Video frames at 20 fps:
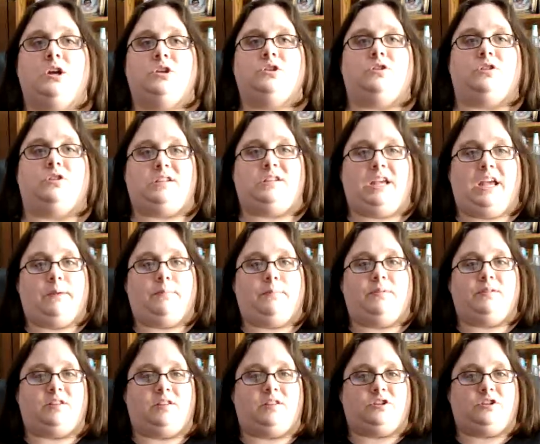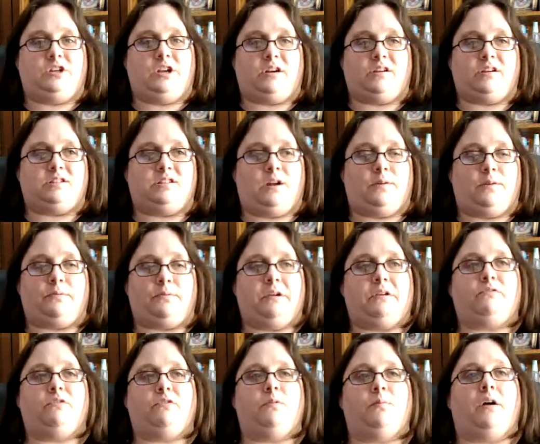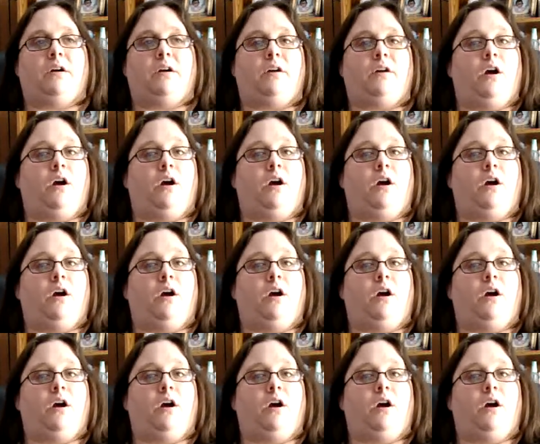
to the tables and the chairs in our break room our,